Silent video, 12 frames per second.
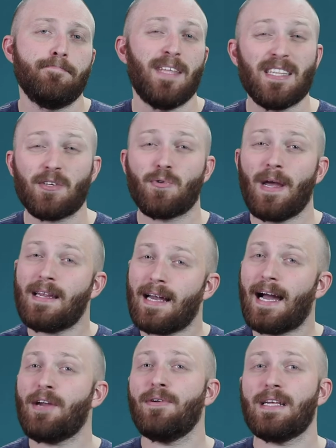And the great
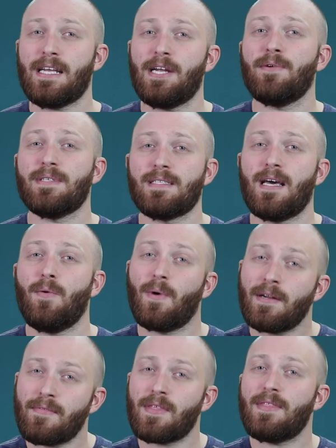irony here is that one
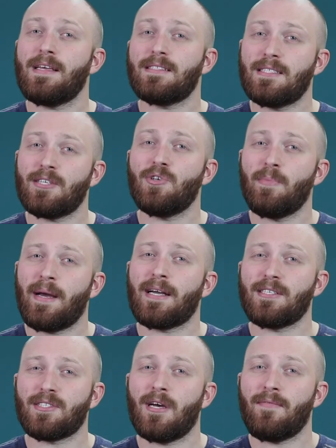of the things Nickelback
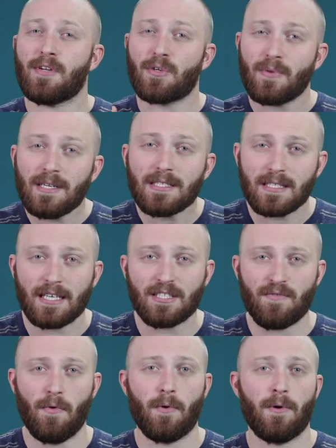is often criticized
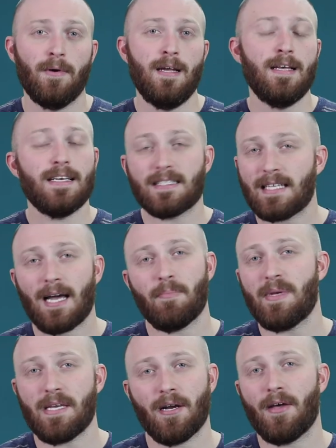for is not
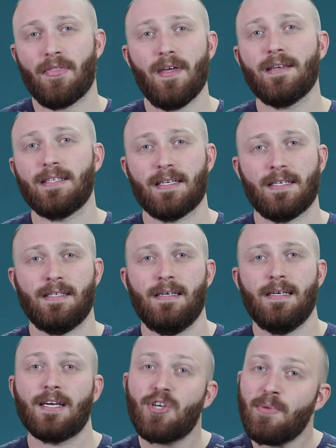being authentic.
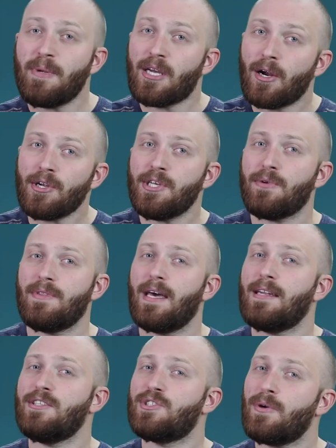It could be argued
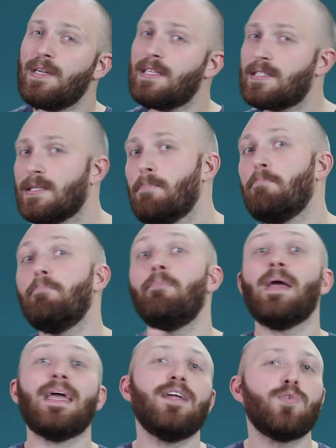that in joining some
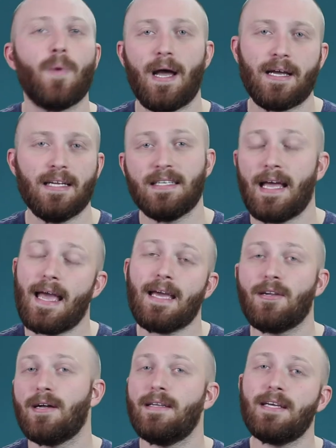bandwagon to
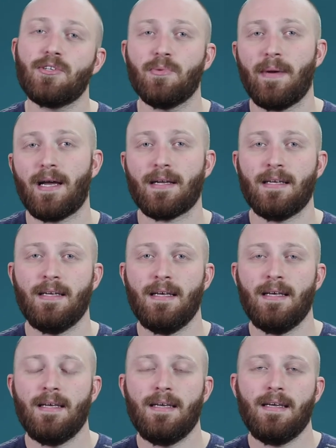hate on Nickelback,
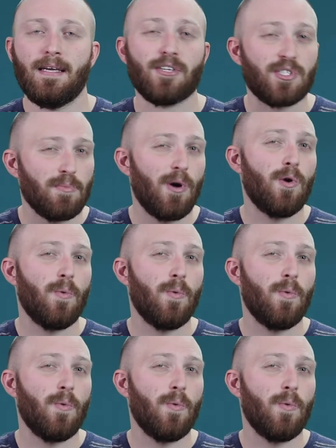in a small